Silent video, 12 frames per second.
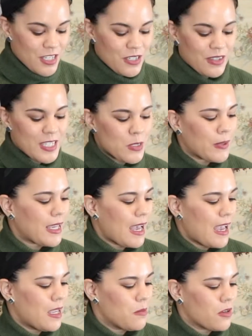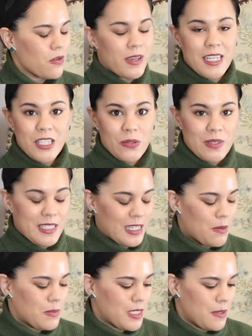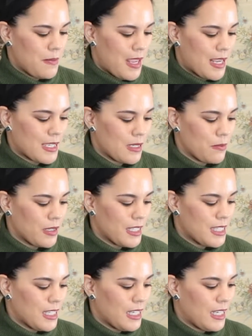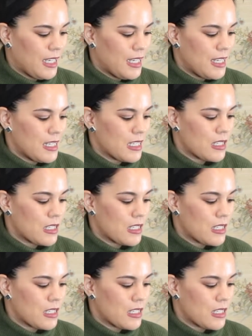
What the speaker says: So this week I am going to attempt to make Simplicity's